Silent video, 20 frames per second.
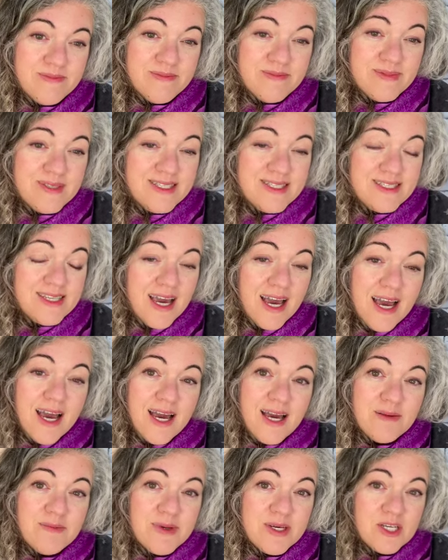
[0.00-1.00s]

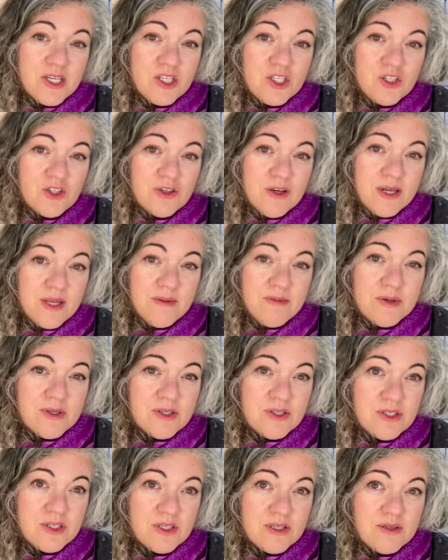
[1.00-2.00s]
sad because you're not able
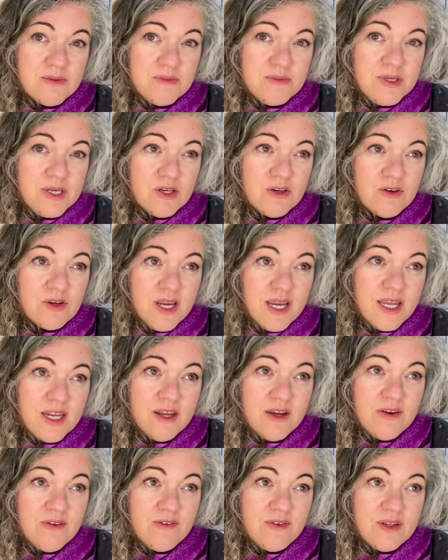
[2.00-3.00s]
to be
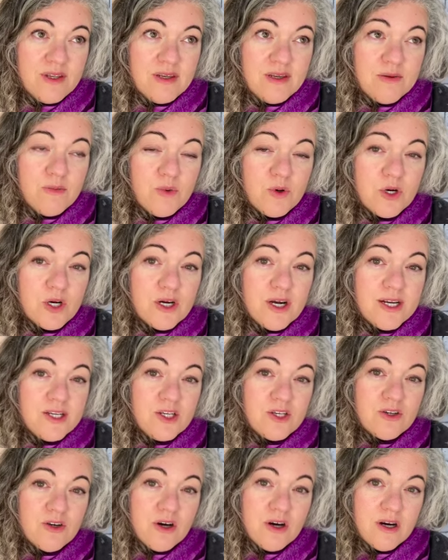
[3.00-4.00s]
creative and work on
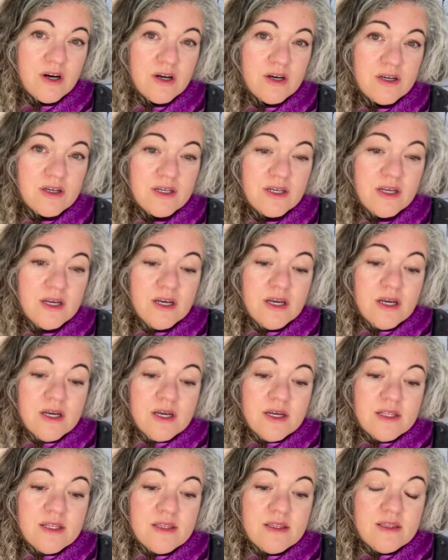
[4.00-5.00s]
your art,
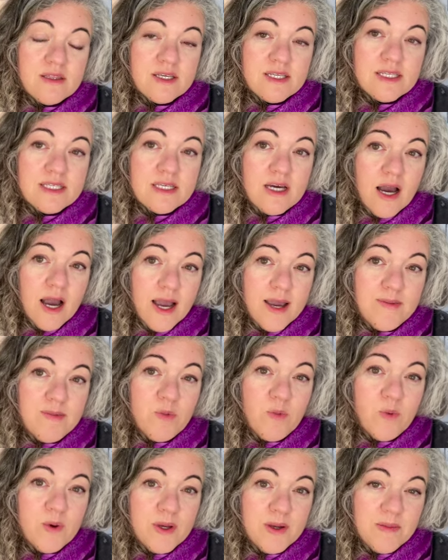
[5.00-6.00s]
the time
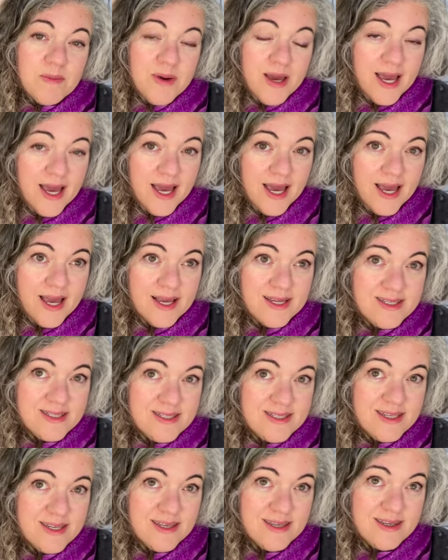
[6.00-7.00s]
will
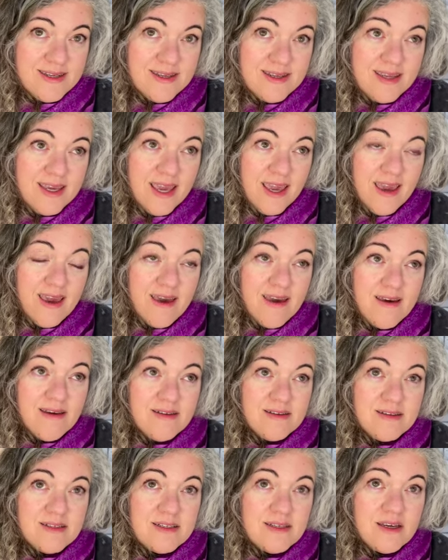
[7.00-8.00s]
pass
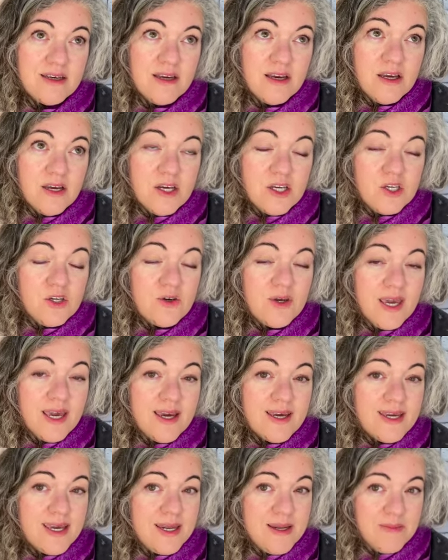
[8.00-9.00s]
and you
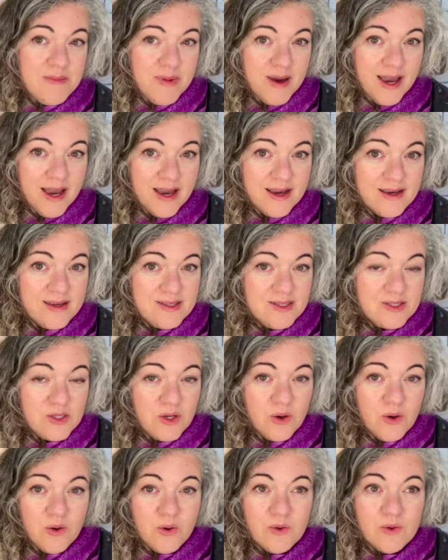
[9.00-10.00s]
can't get it back.
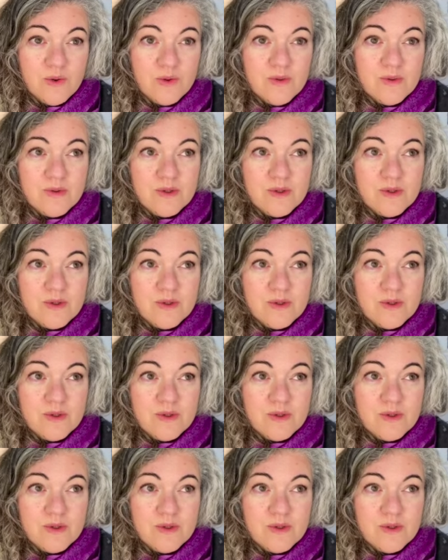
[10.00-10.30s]
So